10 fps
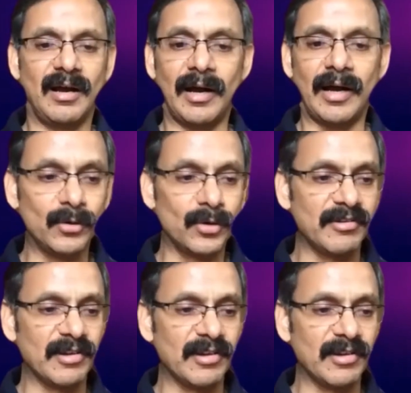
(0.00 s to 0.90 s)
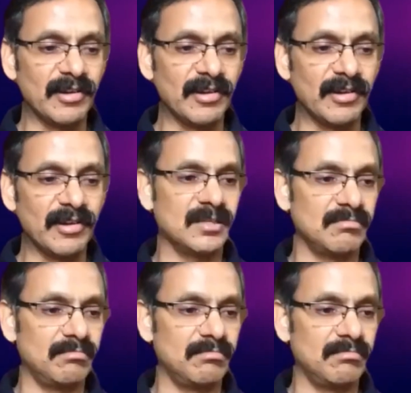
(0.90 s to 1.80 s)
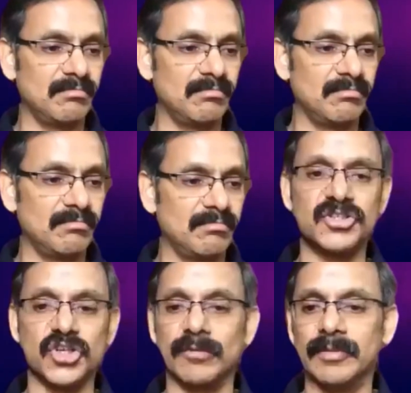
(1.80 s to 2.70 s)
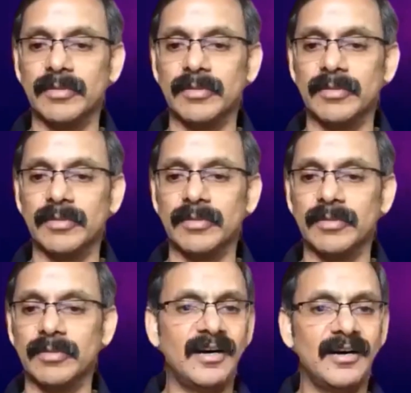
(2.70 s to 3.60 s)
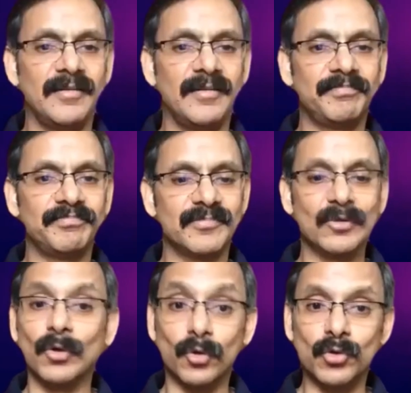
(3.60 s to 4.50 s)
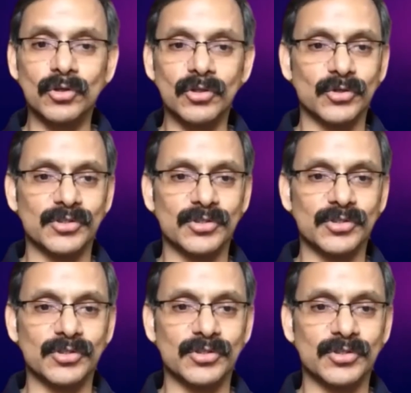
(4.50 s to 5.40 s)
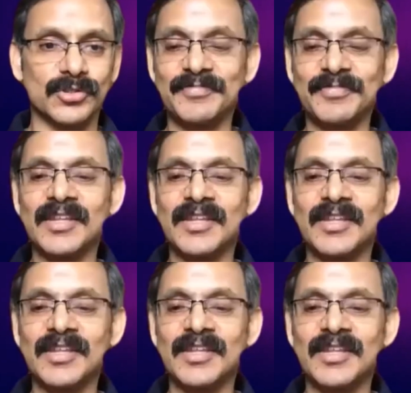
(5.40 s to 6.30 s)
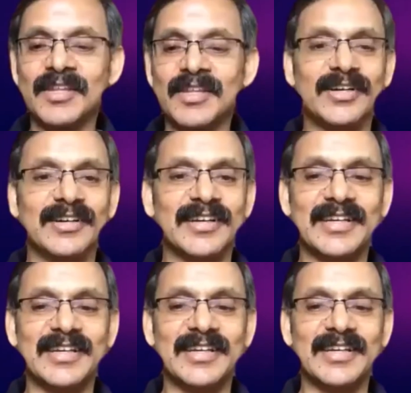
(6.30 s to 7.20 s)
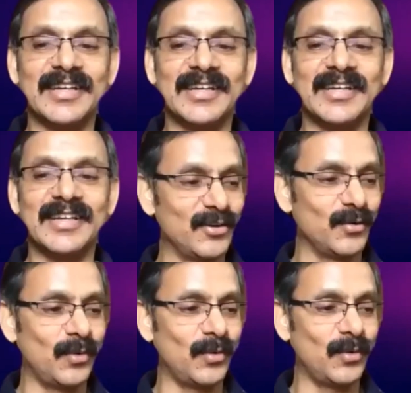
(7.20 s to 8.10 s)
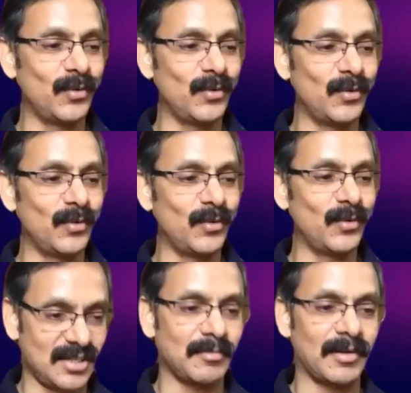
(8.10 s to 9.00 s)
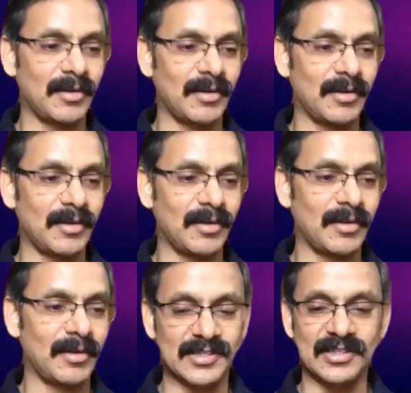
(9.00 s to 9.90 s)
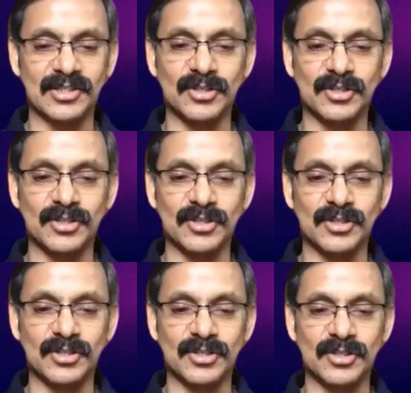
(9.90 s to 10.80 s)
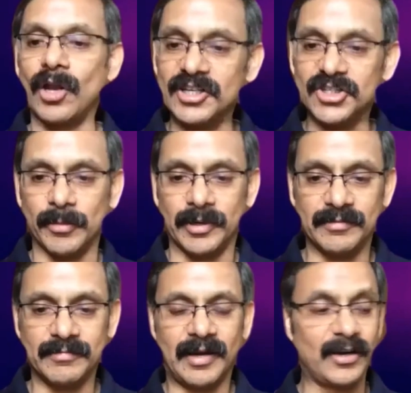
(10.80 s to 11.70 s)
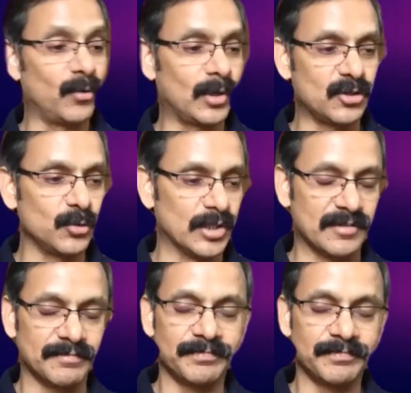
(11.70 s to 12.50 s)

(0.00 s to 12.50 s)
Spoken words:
I don't even understand because the manual is all in German. No Google those days, right, to translate. So he said, I don't know what it is. It is some kind of a gadget he has presented to me. It's all in German. I don't know what to do with it.